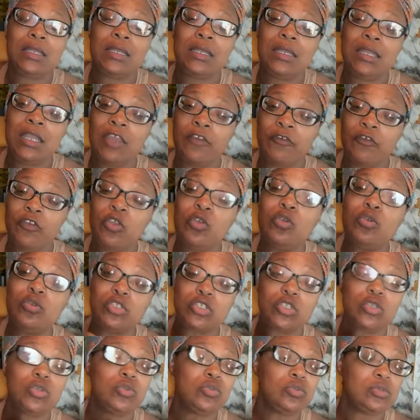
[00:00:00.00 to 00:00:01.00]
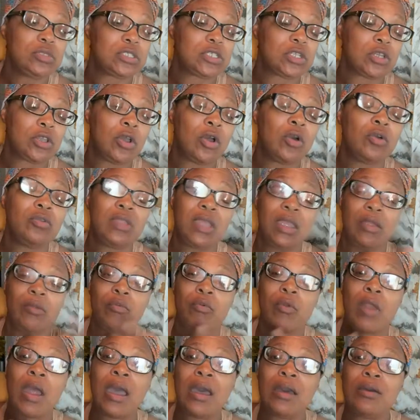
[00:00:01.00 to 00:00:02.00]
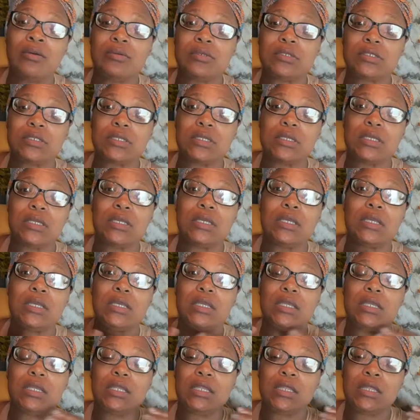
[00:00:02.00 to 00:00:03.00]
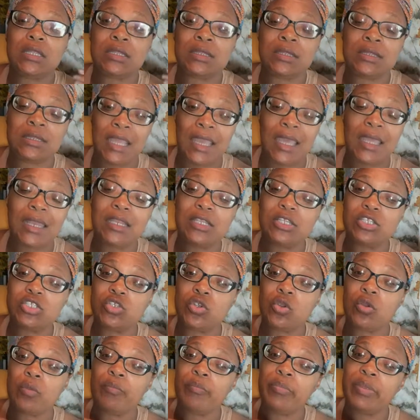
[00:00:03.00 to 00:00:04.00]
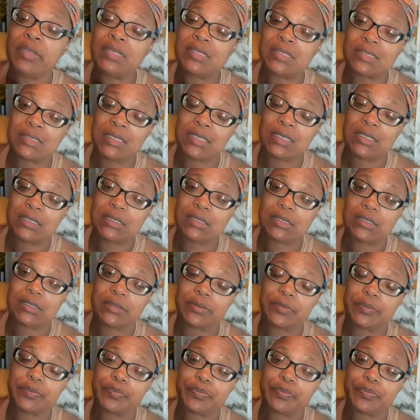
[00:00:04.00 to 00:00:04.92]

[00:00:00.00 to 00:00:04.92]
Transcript: If you choose to go that route, that is your business.